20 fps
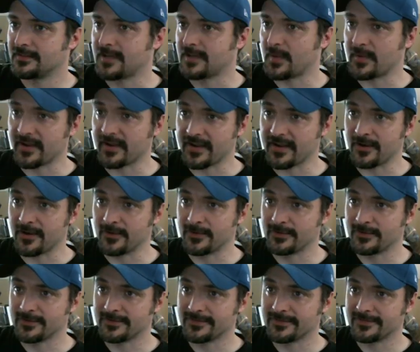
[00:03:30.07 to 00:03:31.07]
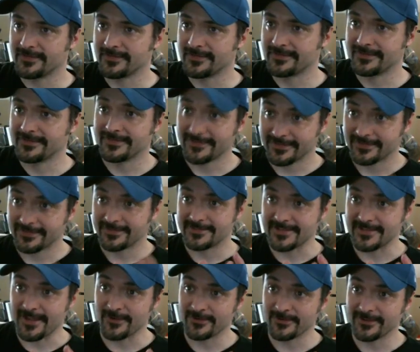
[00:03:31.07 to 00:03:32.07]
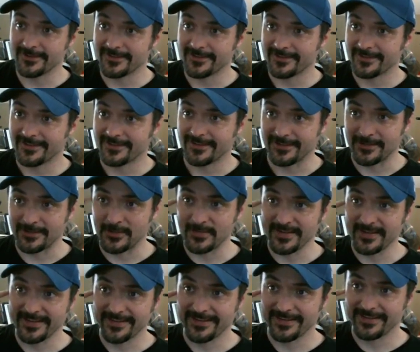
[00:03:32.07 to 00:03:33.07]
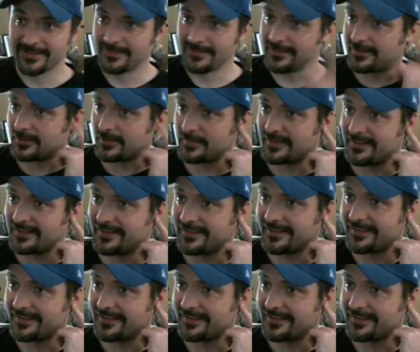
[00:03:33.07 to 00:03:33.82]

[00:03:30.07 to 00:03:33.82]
How about now? Sound? Can you hear me? Hear me?